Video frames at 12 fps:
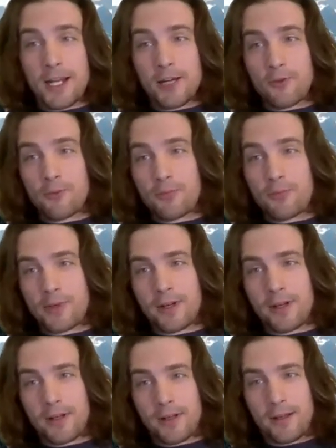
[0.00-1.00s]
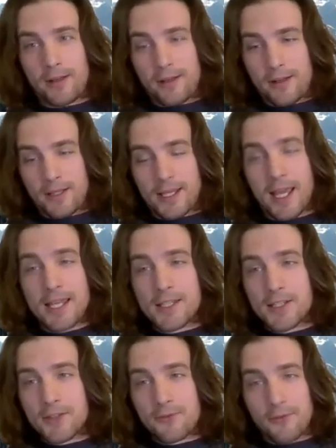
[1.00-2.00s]
group
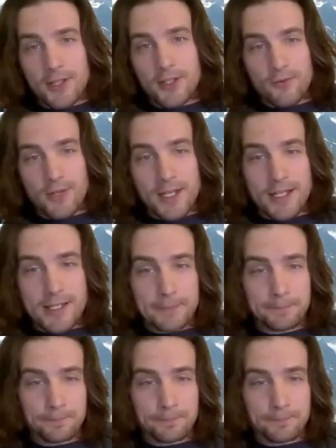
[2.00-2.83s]
case for this reason.